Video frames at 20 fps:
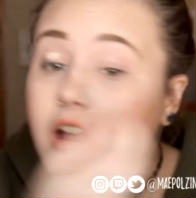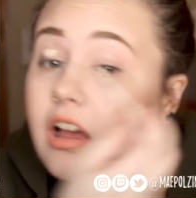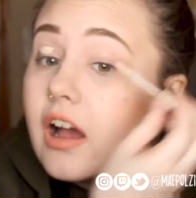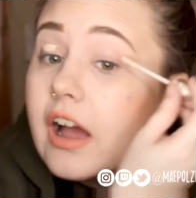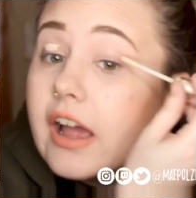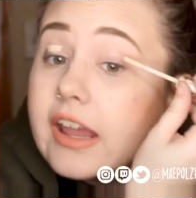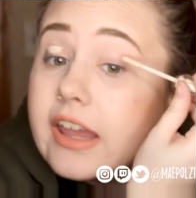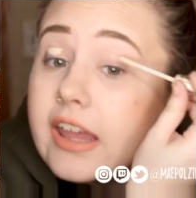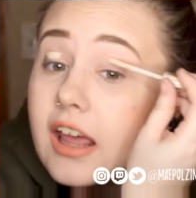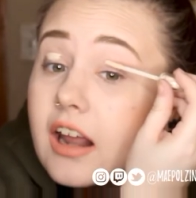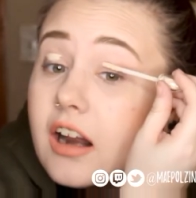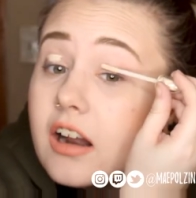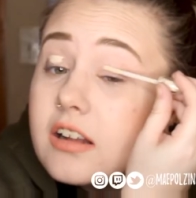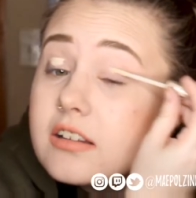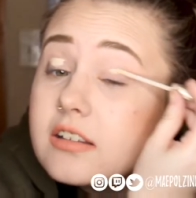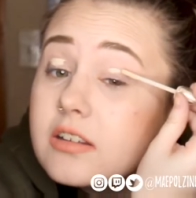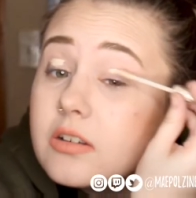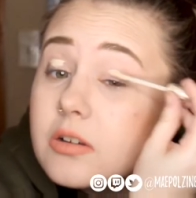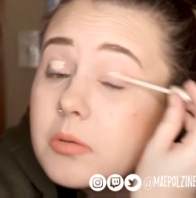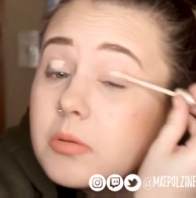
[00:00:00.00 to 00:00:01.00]
I cannot
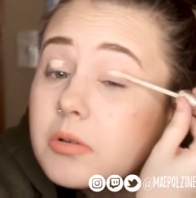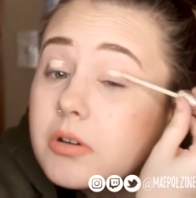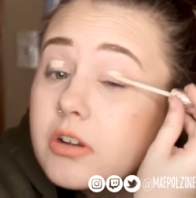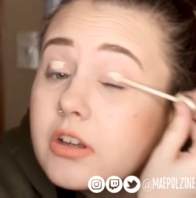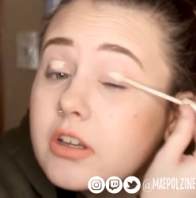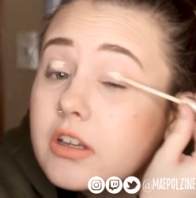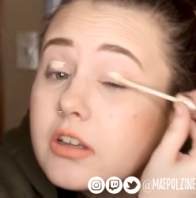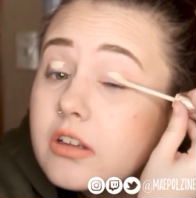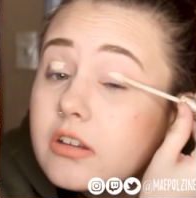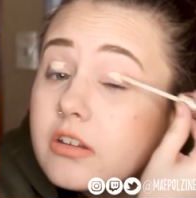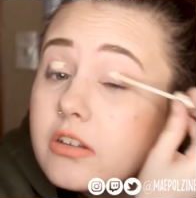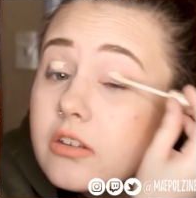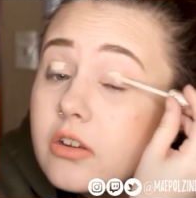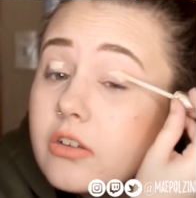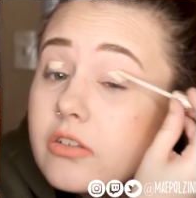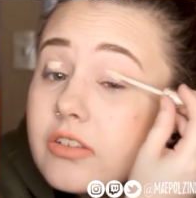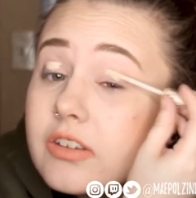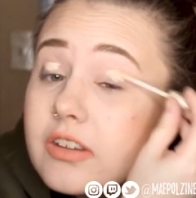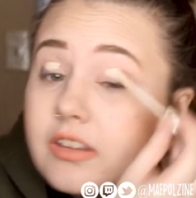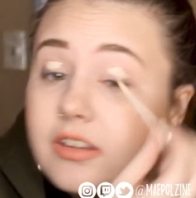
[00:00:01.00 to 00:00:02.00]
see what I'm doing, so
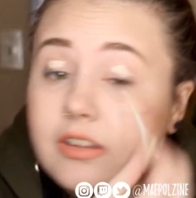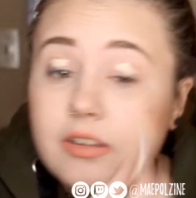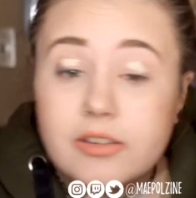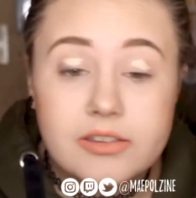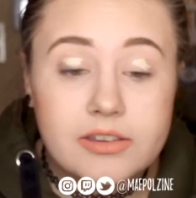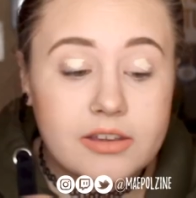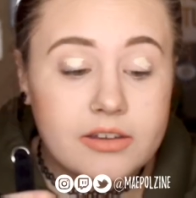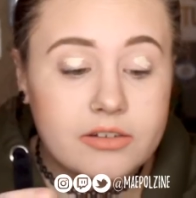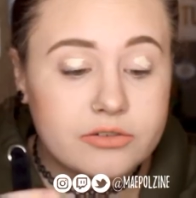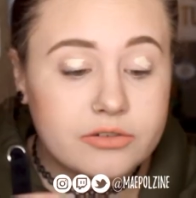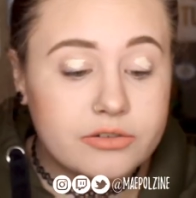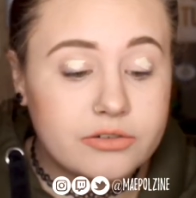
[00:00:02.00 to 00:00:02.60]
if this isn't